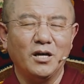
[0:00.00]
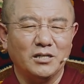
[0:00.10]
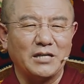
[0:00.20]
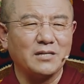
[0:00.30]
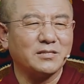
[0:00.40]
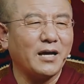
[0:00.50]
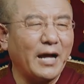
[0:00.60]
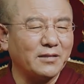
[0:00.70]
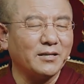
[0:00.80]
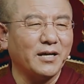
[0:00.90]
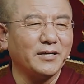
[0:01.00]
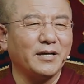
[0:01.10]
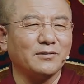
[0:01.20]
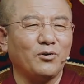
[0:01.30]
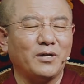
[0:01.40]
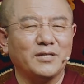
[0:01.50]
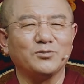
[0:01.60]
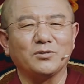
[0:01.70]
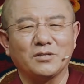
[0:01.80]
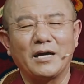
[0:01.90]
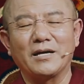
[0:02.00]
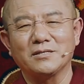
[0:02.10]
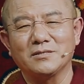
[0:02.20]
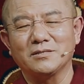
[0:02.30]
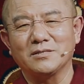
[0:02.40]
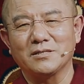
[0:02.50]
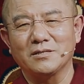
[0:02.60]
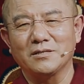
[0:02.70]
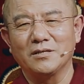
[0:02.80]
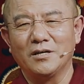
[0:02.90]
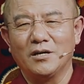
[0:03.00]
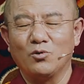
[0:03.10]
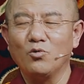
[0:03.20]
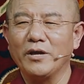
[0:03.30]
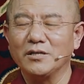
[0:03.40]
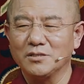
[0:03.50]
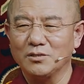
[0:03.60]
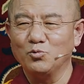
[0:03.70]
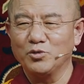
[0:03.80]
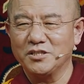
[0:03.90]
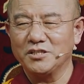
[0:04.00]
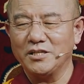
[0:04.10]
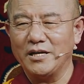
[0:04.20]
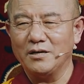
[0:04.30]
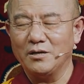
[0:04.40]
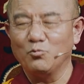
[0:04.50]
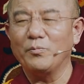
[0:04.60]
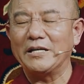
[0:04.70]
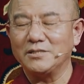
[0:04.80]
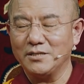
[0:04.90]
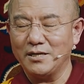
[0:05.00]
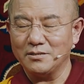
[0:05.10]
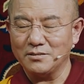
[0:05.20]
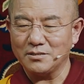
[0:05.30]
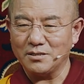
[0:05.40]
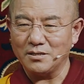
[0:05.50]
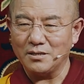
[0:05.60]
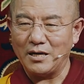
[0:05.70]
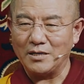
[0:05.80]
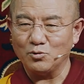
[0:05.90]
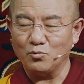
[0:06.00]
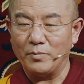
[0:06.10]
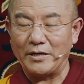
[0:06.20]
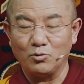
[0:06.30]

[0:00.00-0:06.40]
in, on Tibetan plateau, we talk about Buddha nature very much.